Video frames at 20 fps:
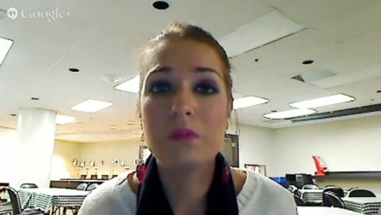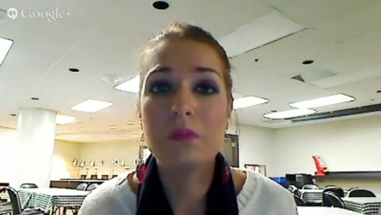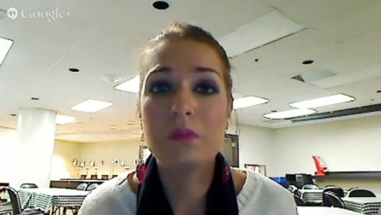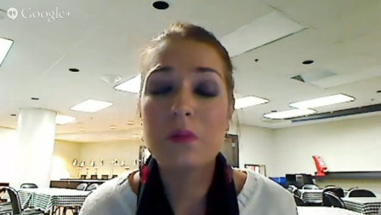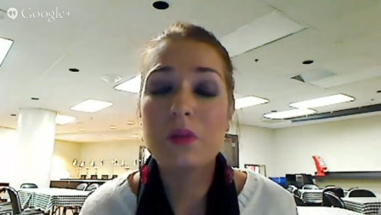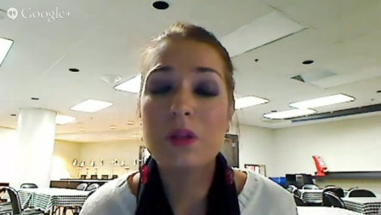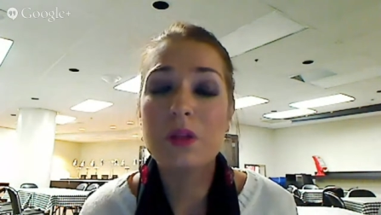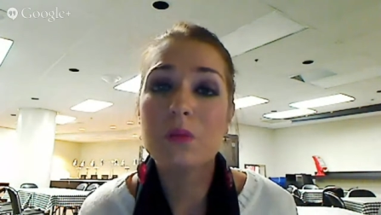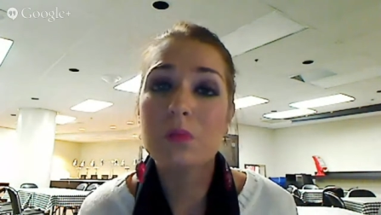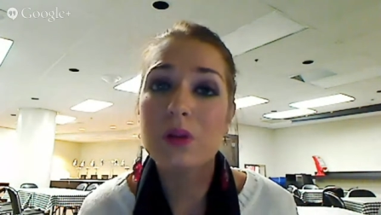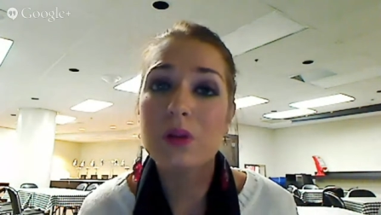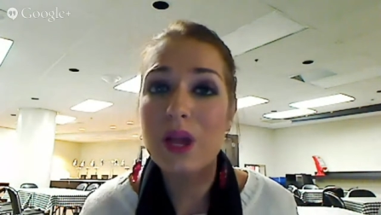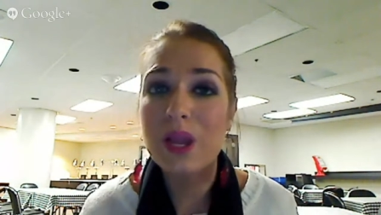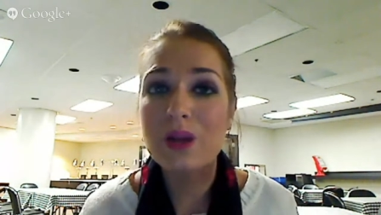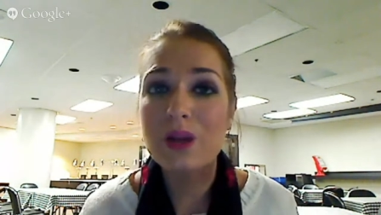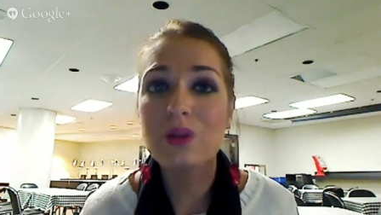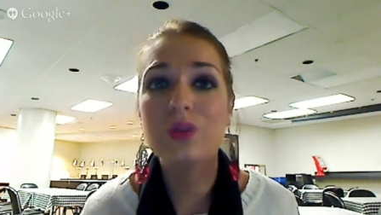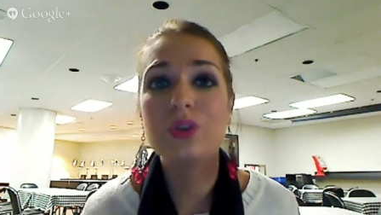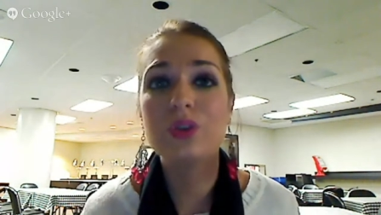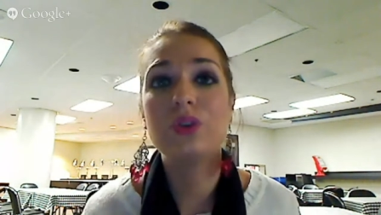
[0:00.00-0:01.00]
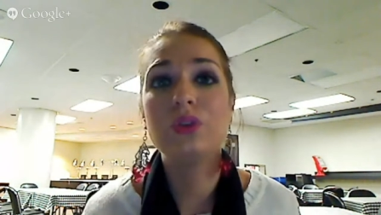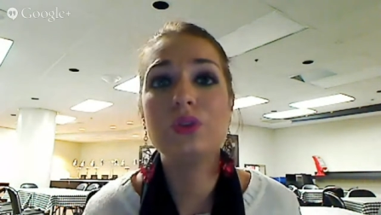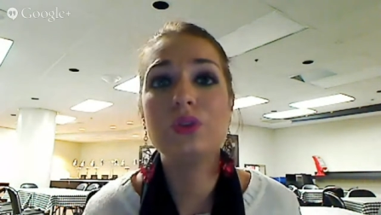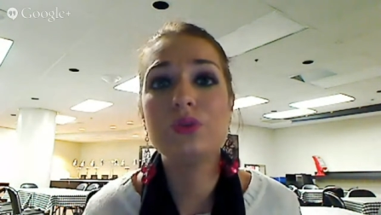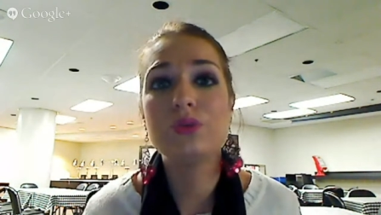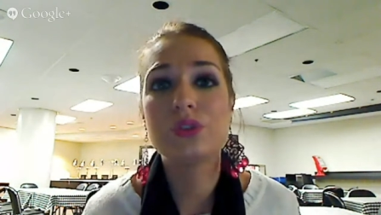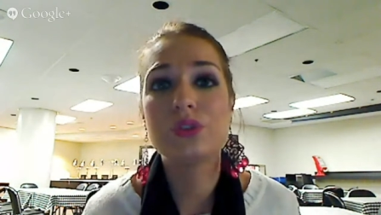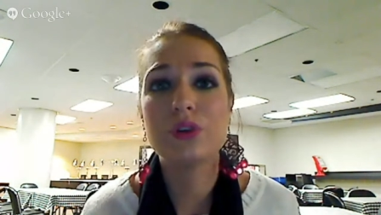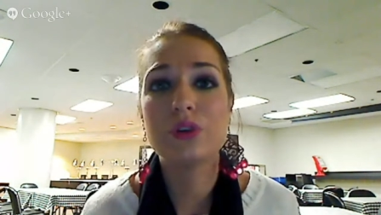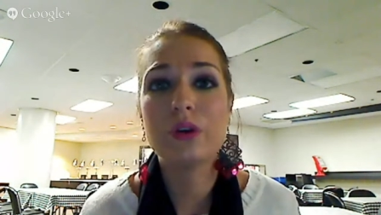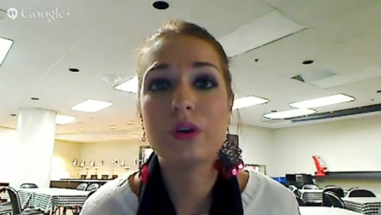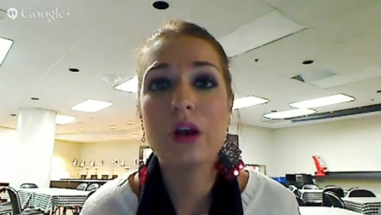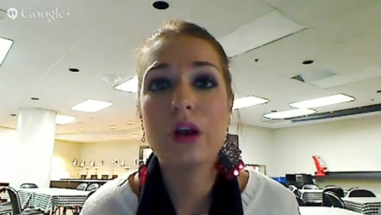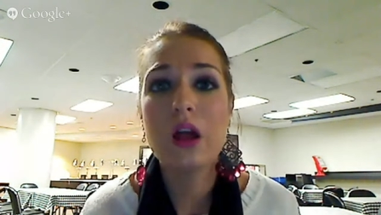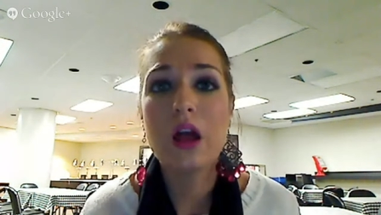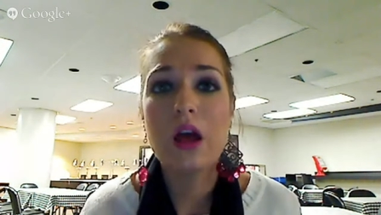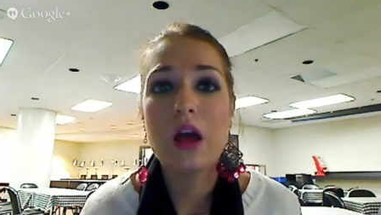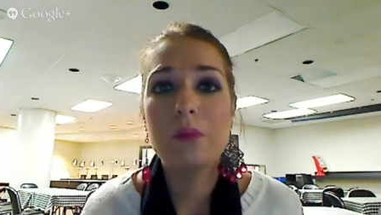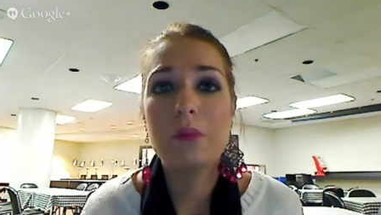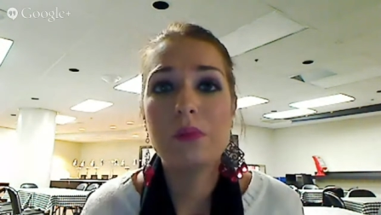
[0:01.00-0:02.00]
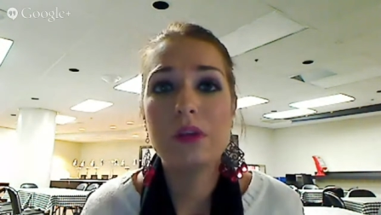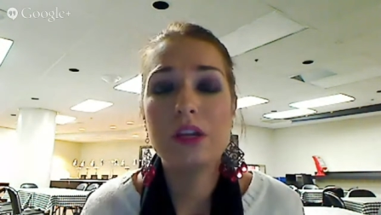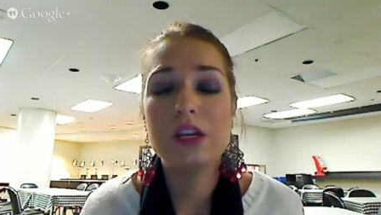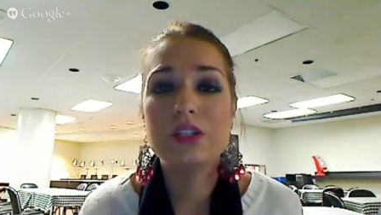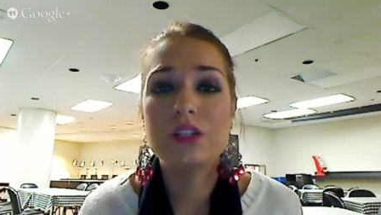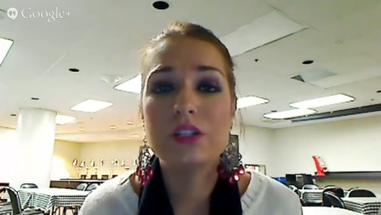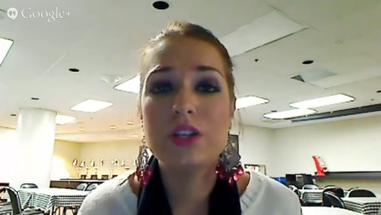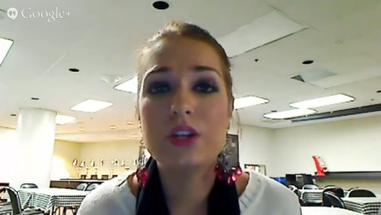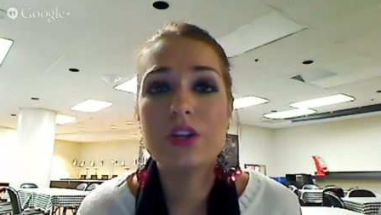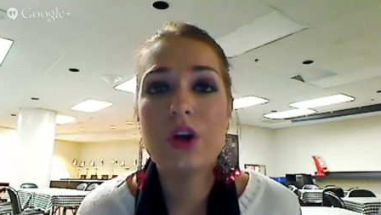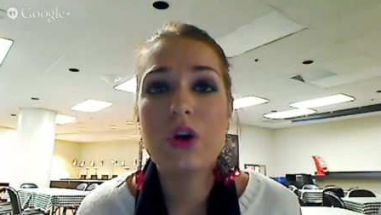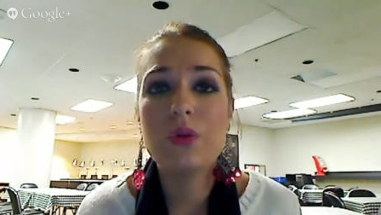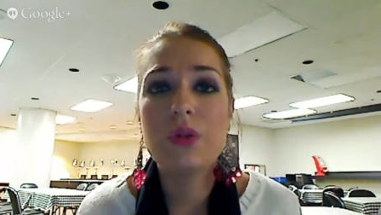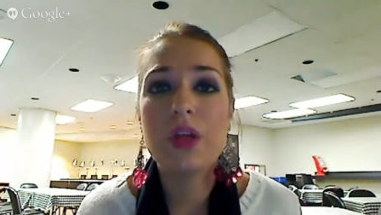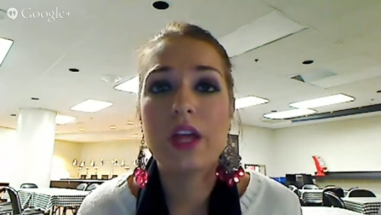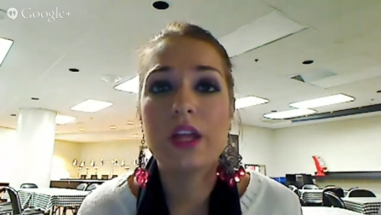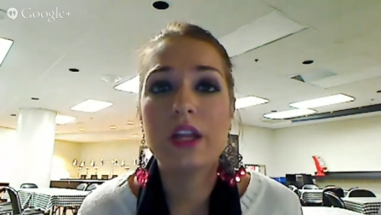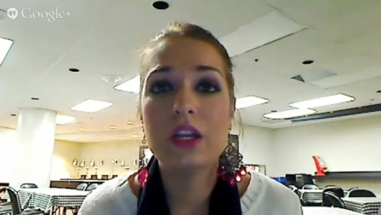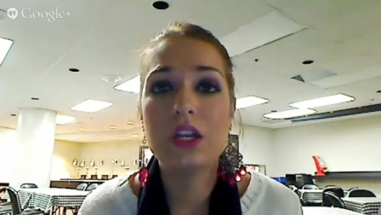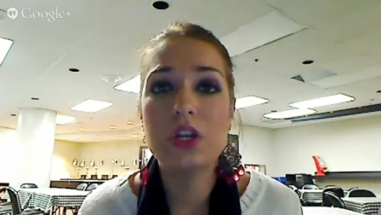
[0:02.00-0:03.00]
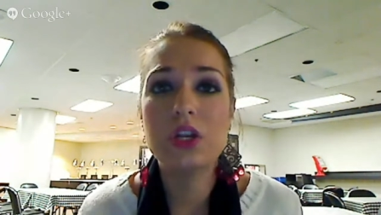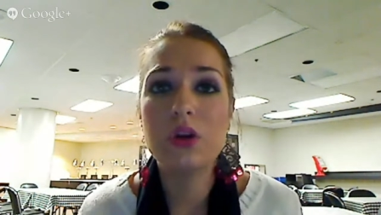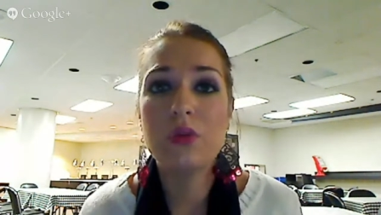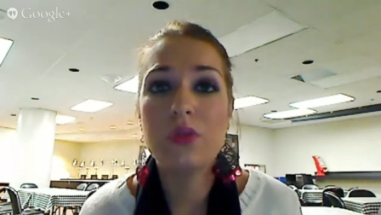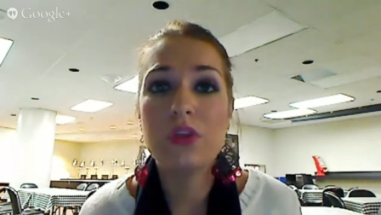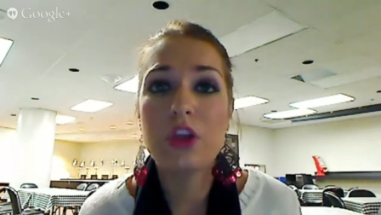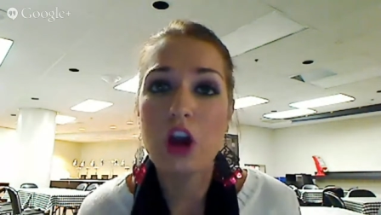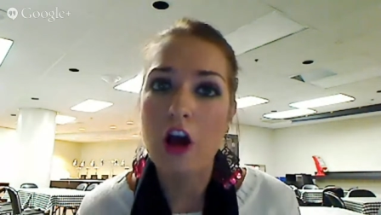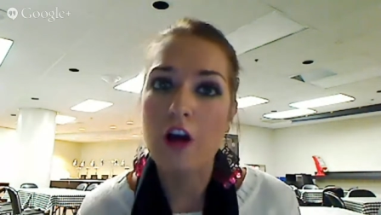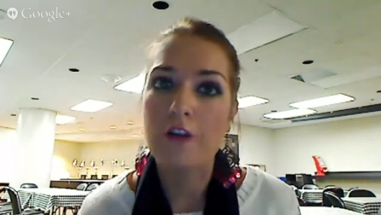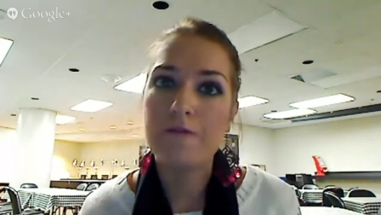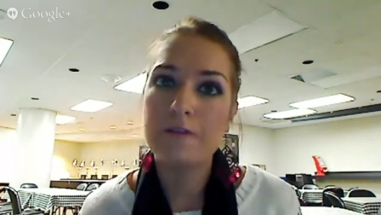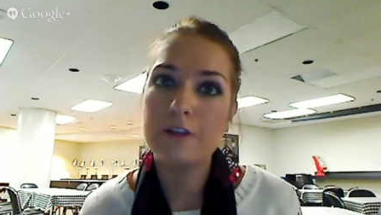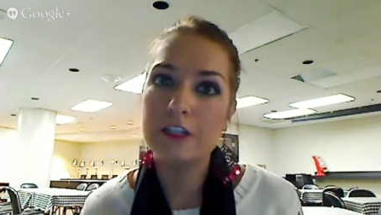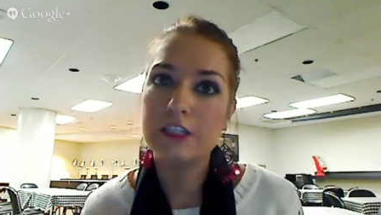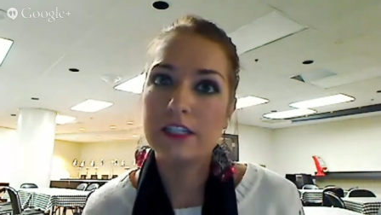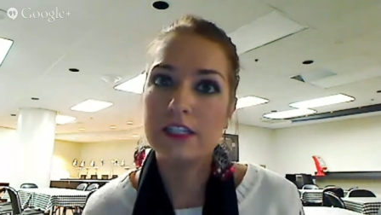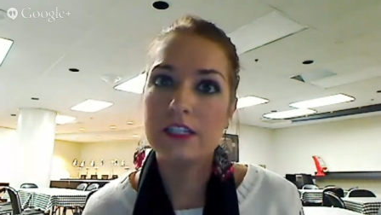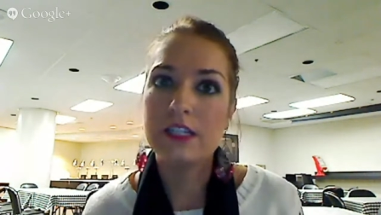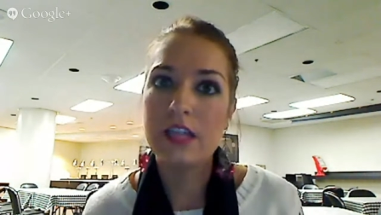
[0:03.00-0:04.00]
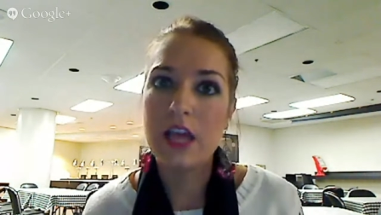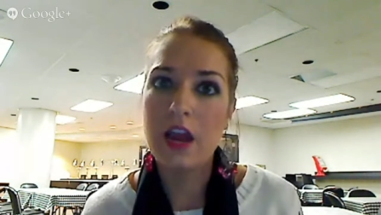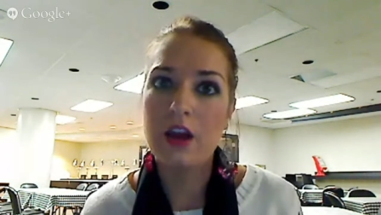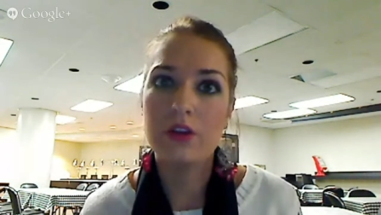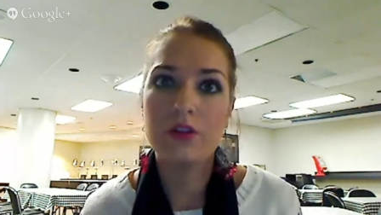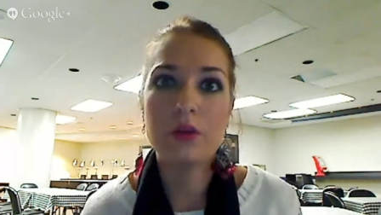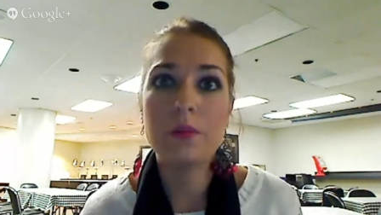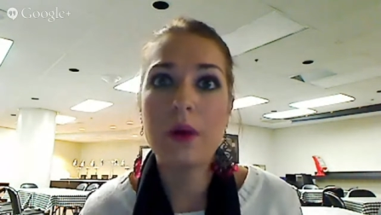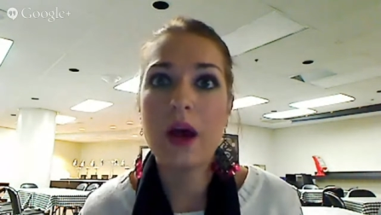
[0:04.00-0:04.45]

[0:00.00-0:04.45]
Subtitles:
so maybe they're playing a little looser because they know that the offense is there.